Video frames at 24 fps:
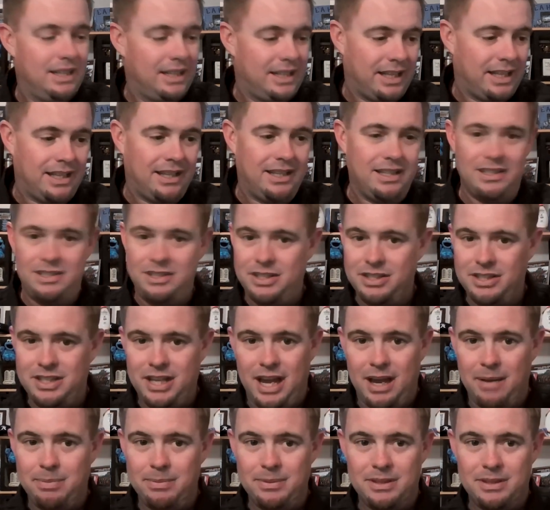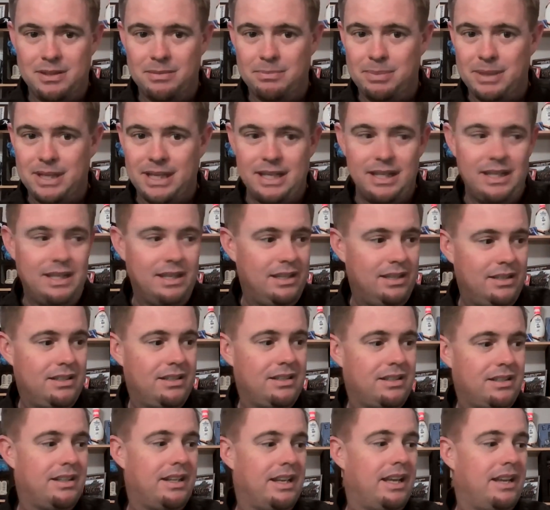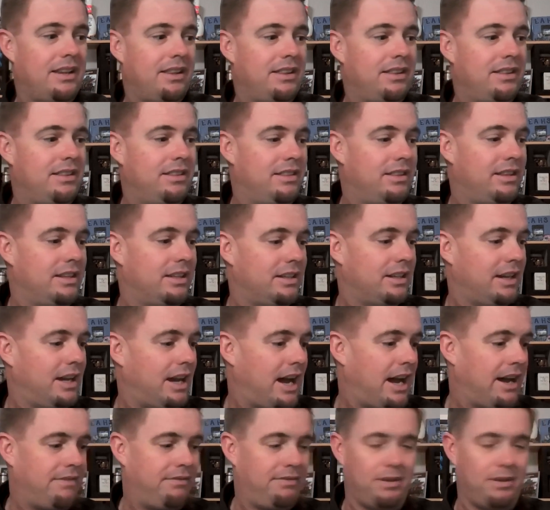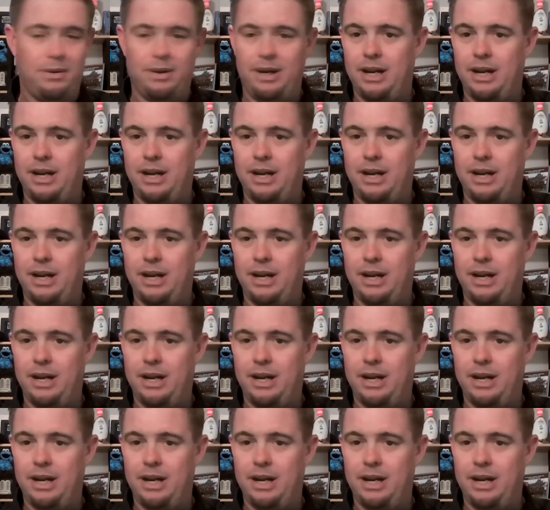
This just happens to be the iPhone.